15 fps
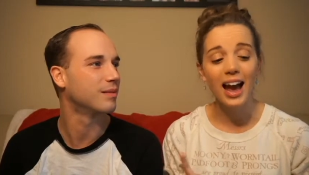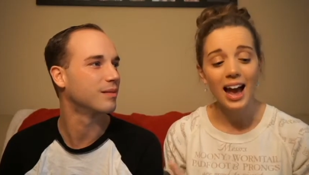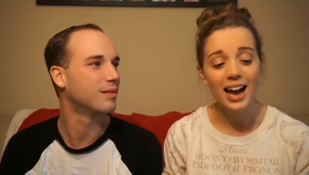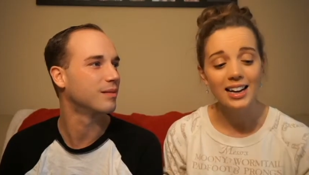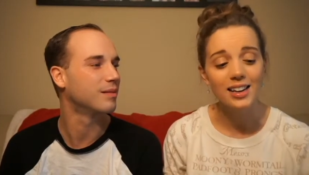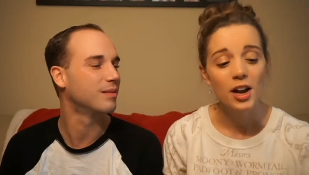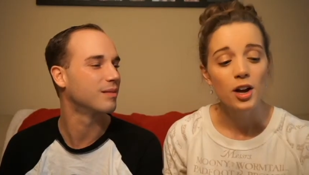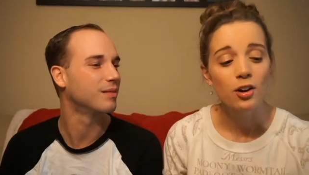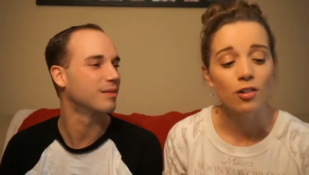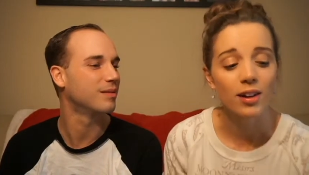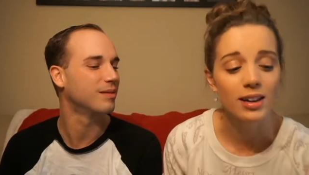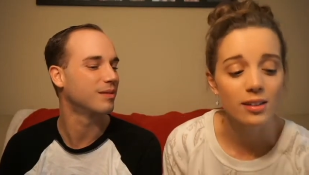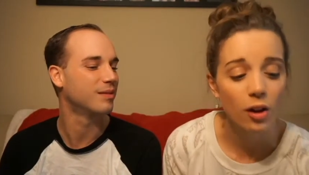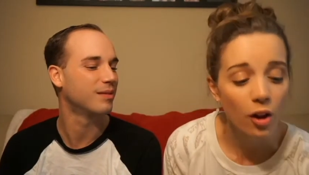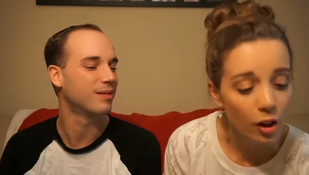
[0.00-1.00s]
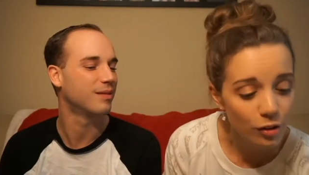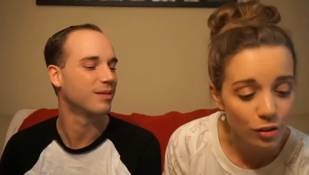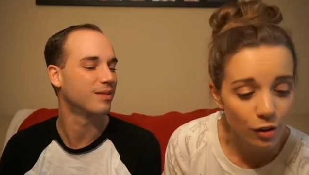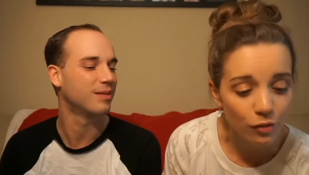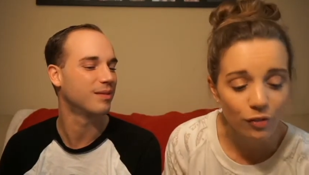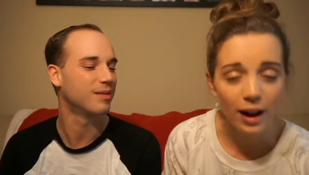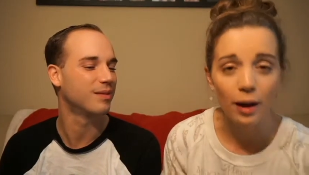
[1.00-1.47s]
Speaker 1: And Chris
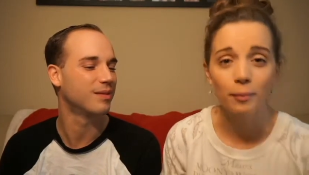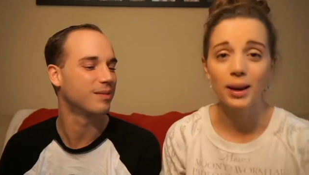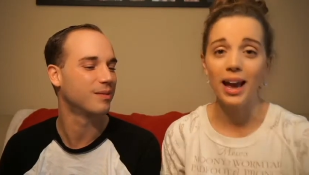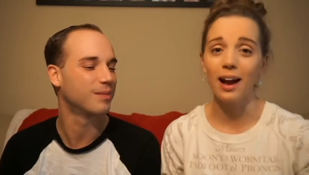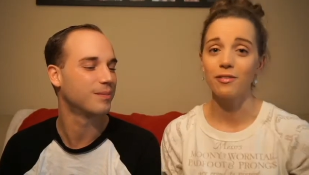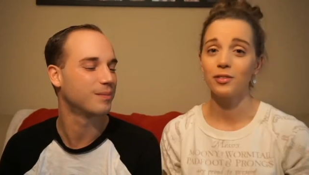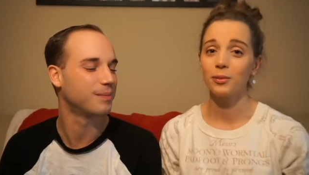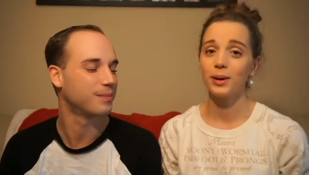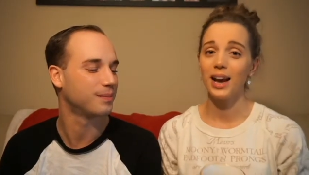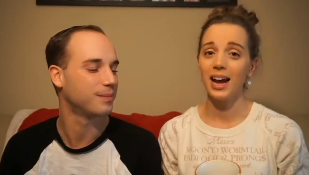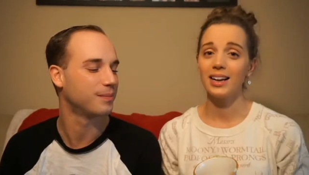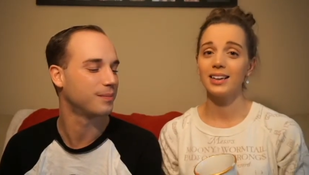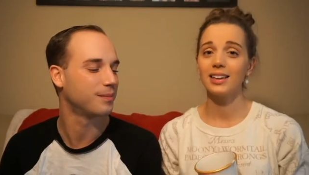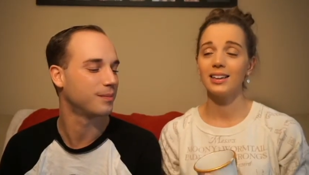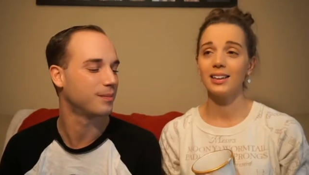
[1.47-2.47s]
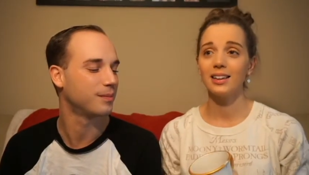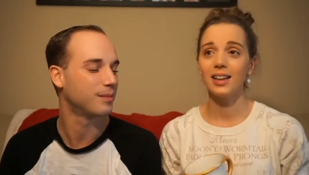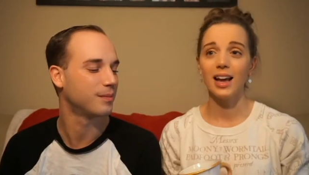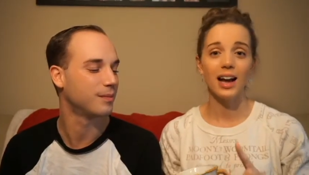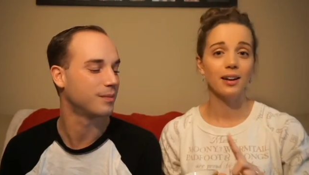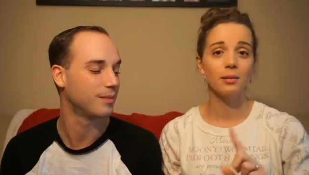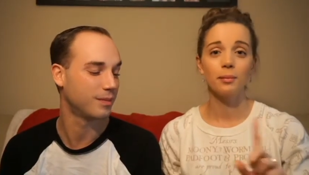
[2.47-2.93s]
also found me after they hadn't
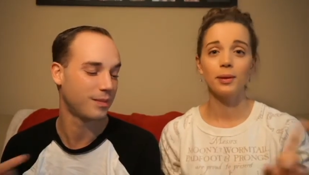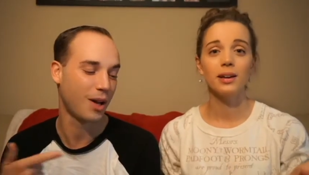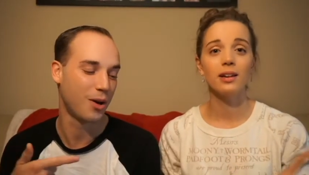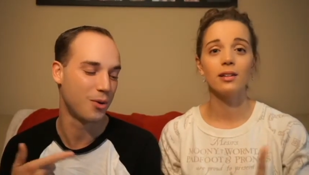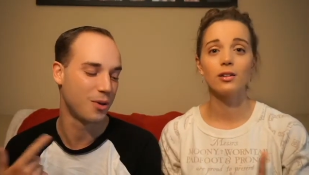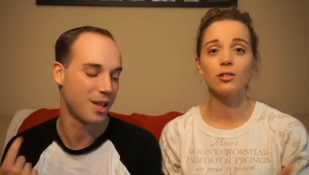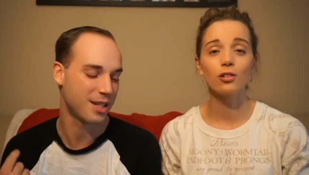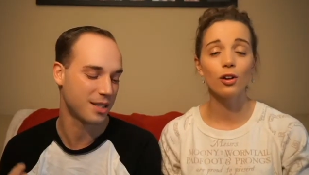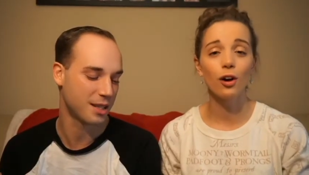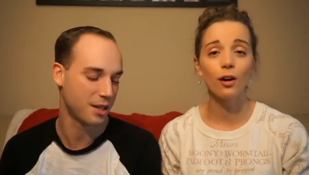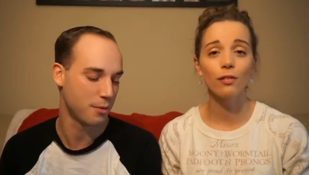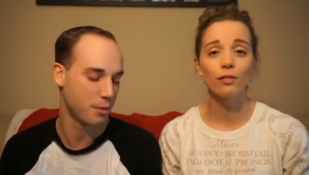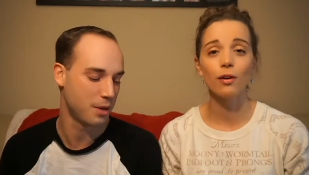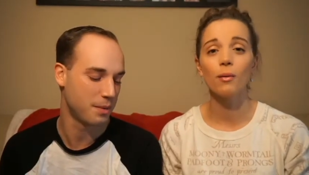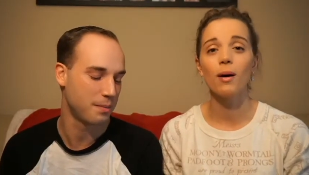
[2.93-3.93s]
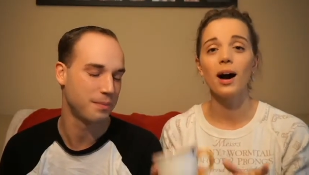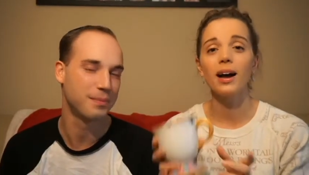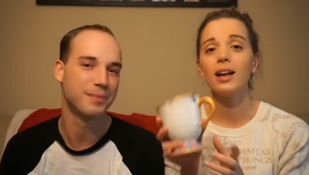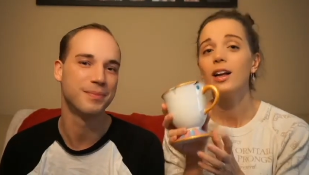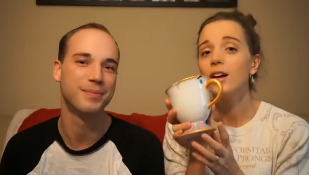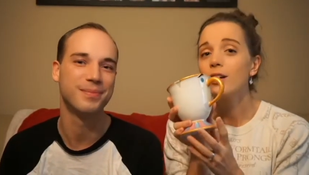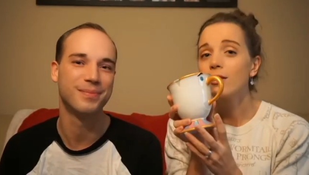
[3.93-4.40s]
been in the store for a
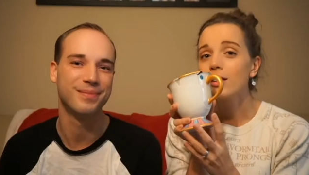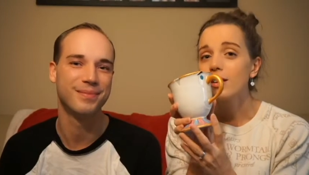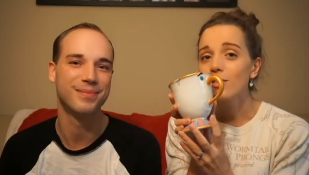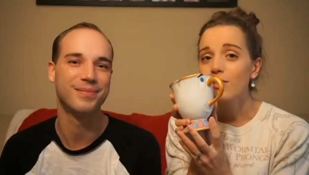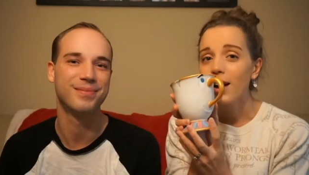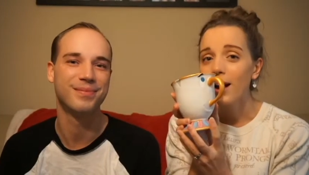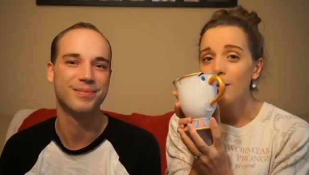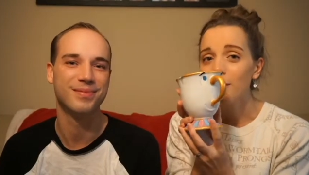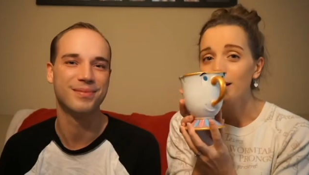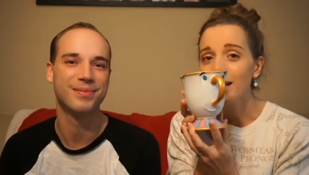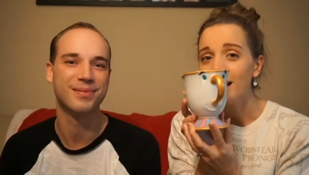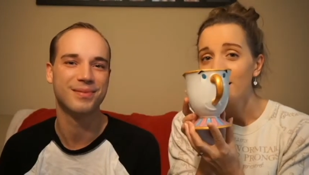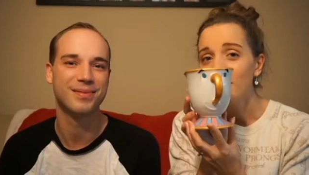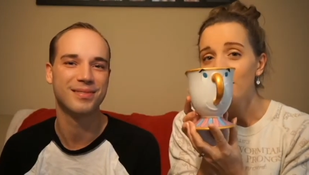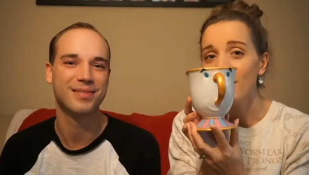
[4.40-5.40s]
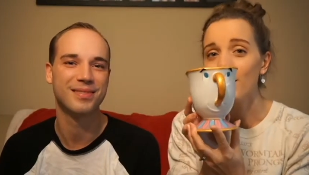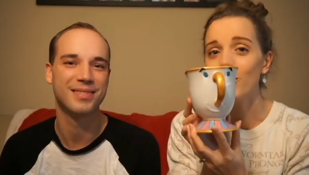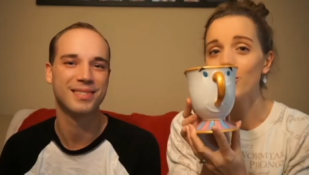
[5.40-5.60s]
while. Chris found me my